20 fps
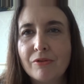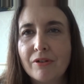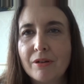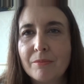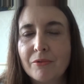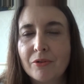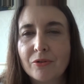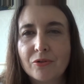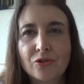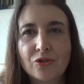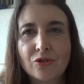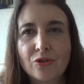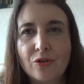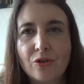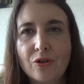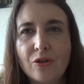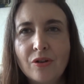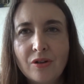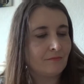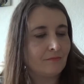I'm not
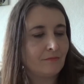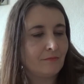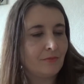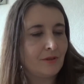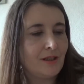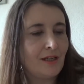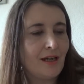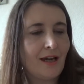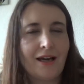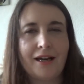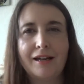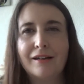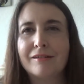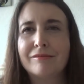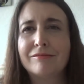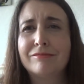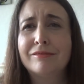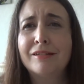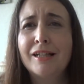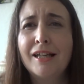sure. But yeah,
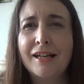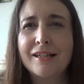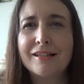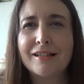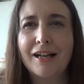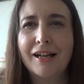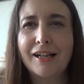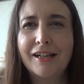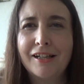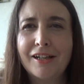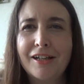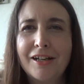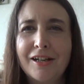it's like